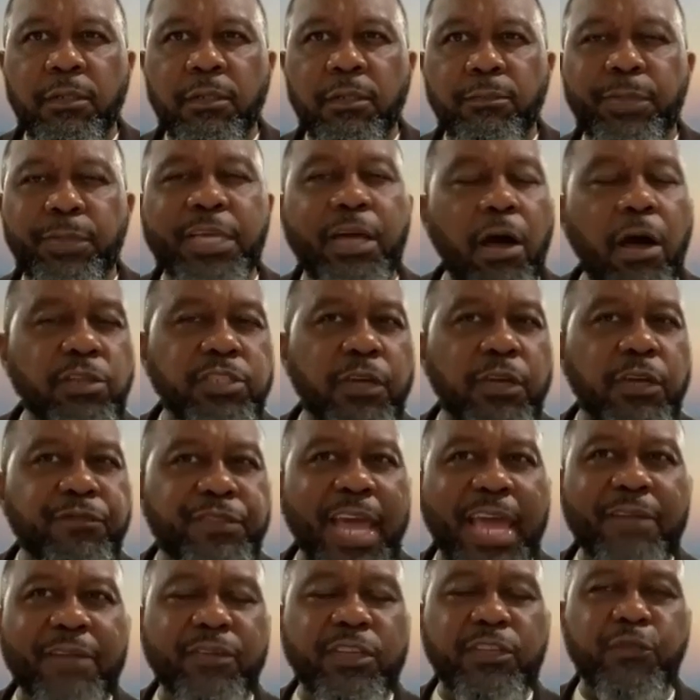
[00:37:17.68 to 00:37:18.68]
Because of
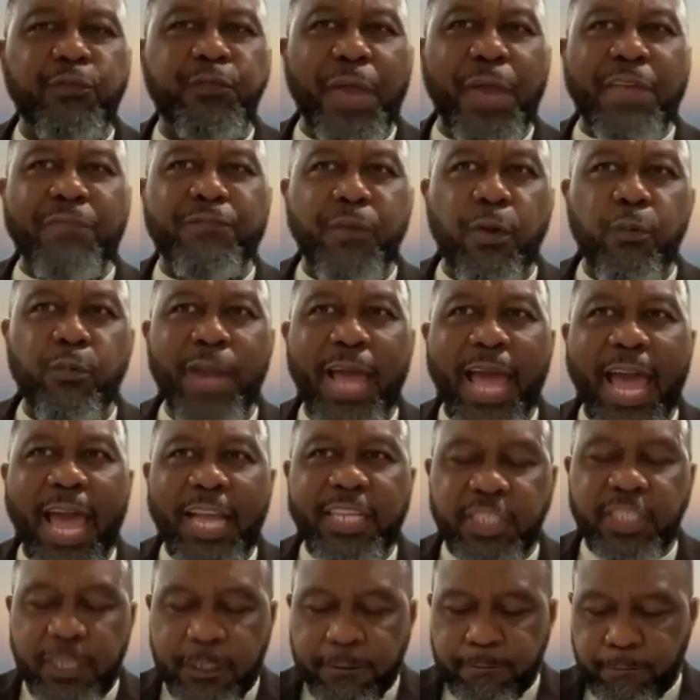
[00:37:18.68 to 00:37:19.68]
David's faithful
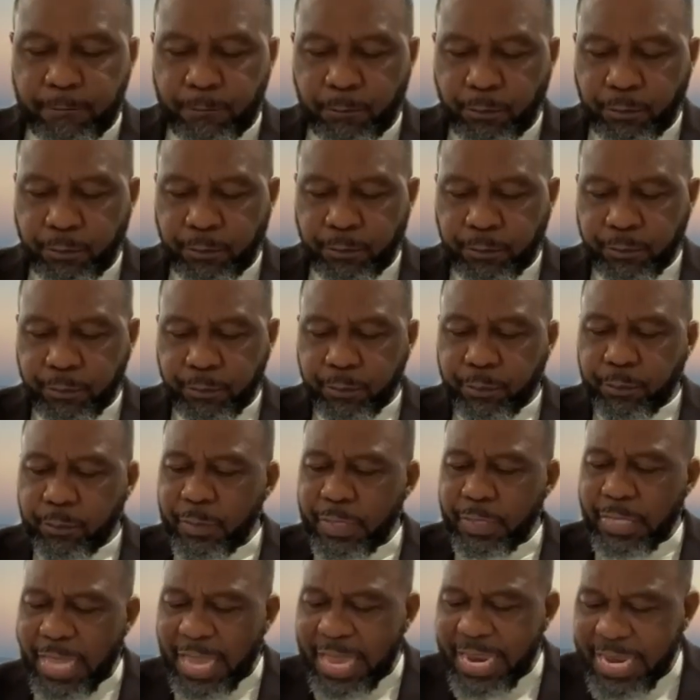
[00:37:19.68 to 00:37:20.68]
reaction,
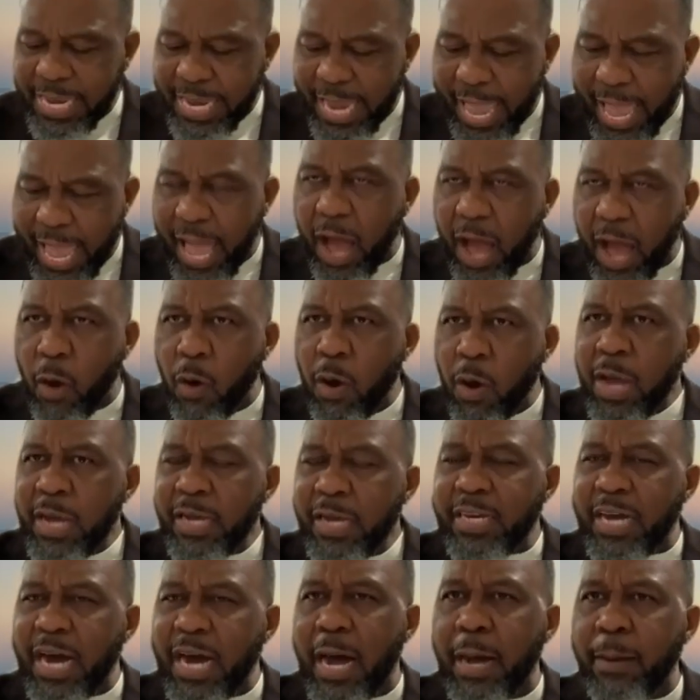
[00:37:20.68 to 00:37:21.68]
now
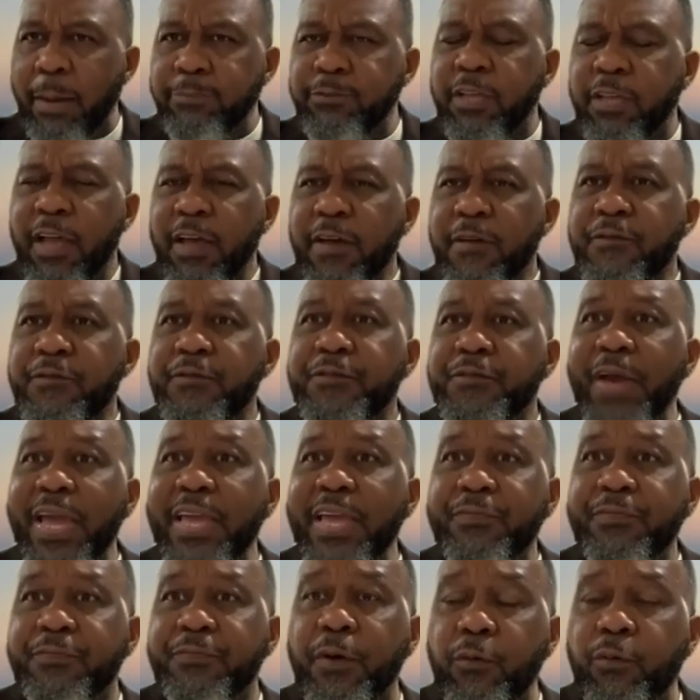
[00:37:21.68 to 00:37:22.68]
comes
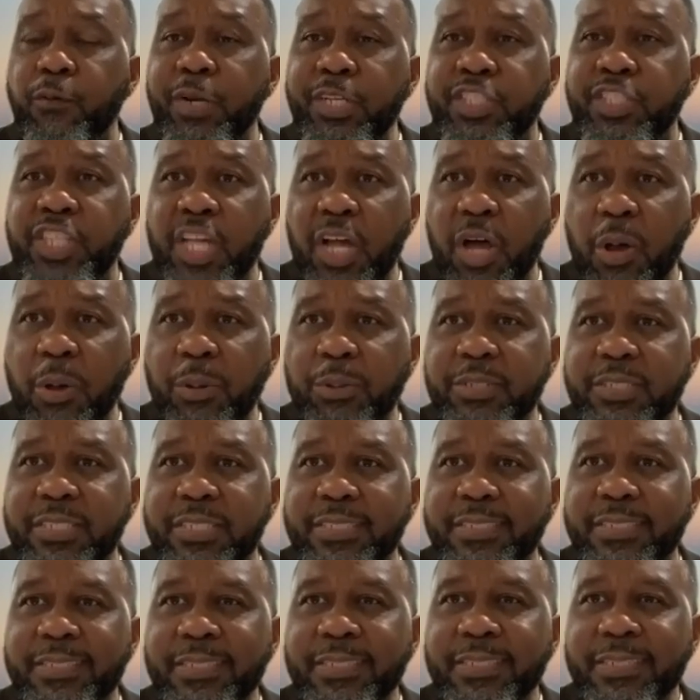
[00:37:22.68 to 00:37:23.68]
faithful
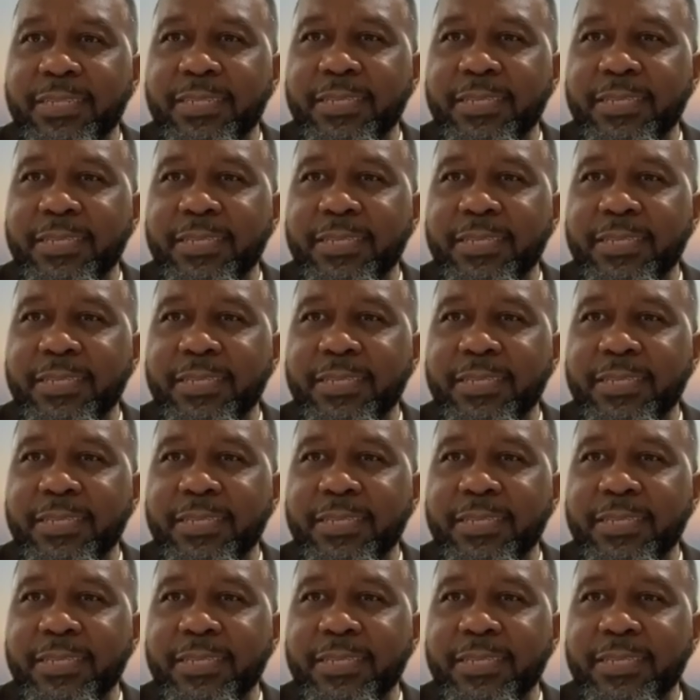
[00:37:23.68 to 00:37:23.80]
results.